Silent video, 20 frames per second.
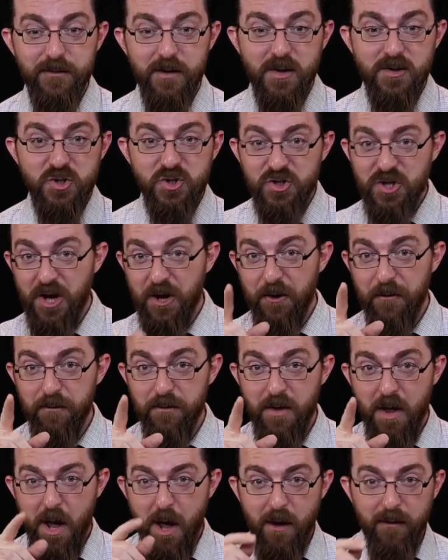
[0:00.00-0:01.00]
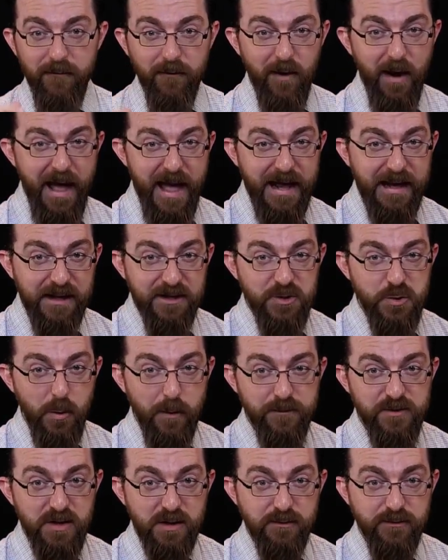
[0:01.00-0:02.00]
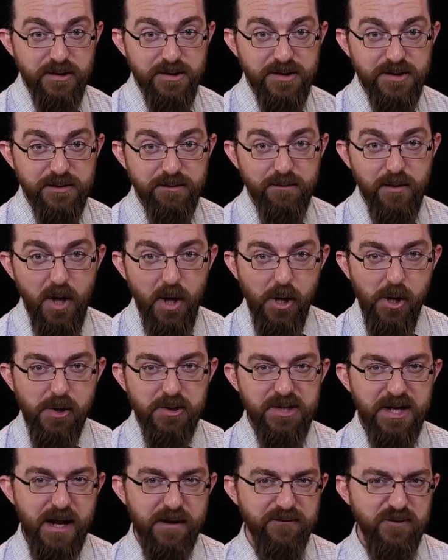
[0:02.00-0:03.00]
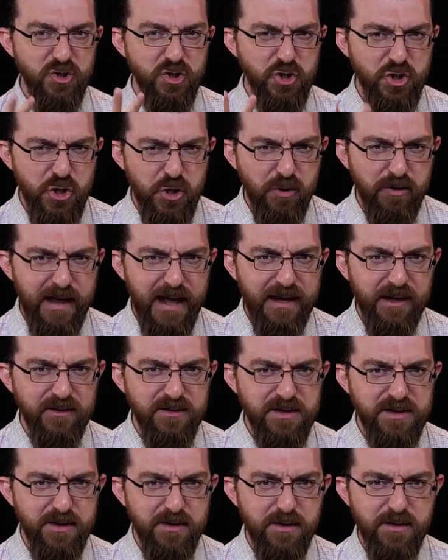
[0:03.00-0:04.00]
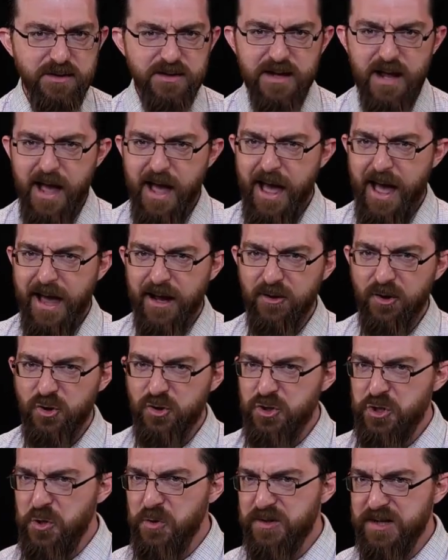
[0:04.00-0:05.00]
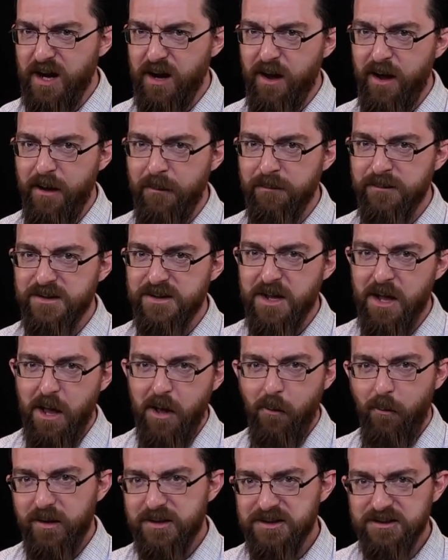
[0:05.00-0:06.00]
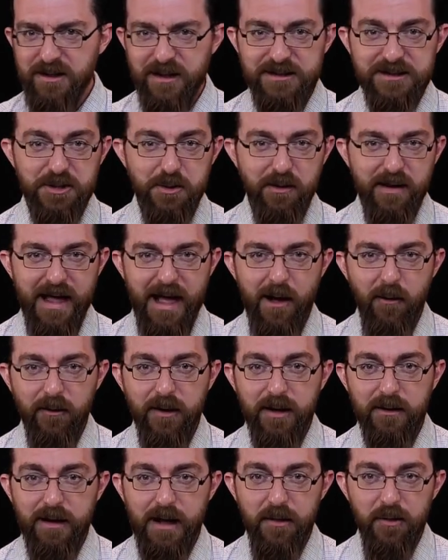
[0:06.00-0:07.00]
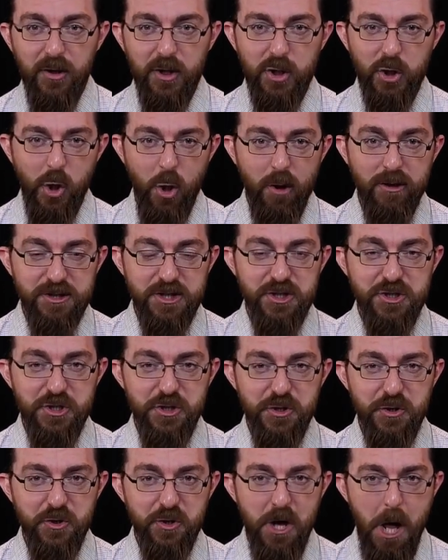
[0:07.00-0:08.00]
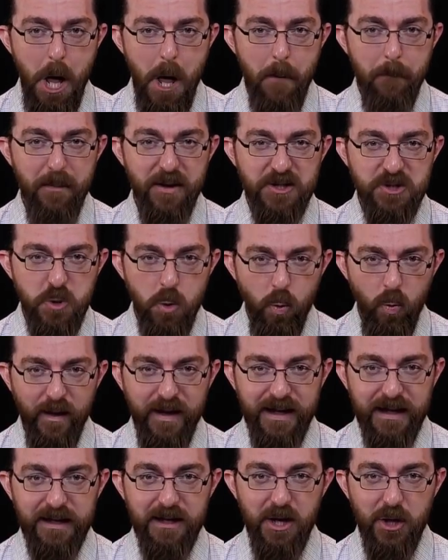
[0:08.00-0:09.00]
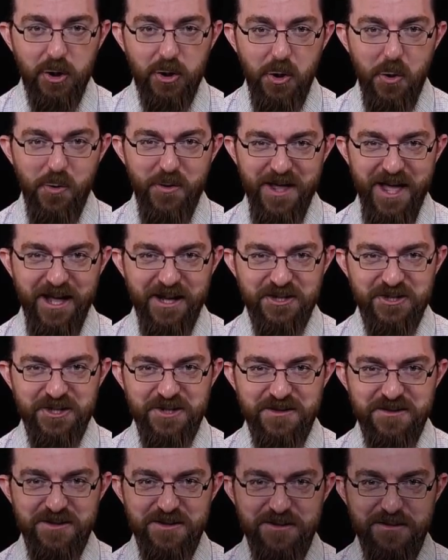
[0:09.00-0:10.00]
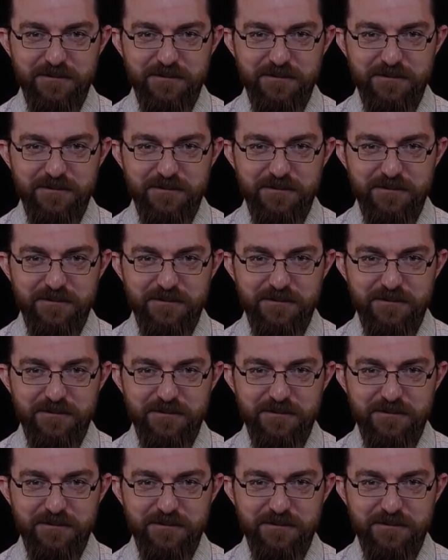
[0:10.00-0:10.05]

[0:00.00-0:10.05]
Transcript: So, for any two observers, you should have two latitudes and two times, which lets you calculate the longitude between locations.